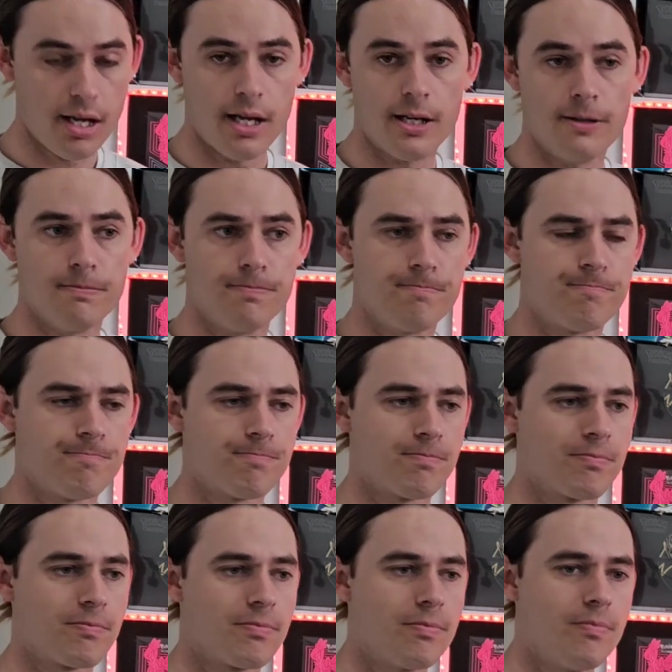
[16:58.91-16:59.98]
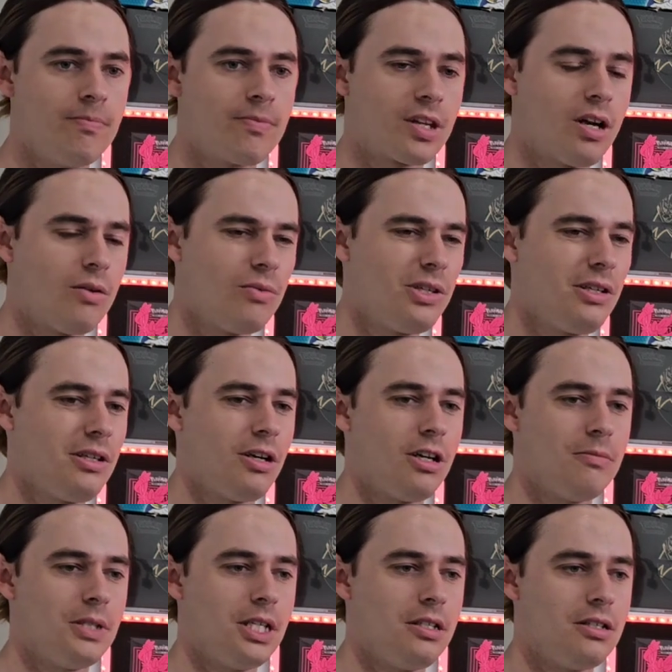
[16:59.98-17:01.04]
I really
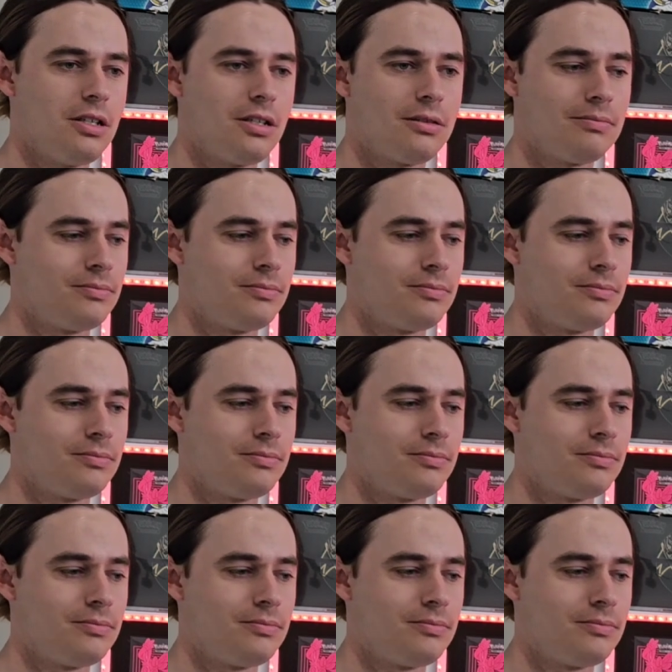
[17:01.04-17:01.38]
hope they do.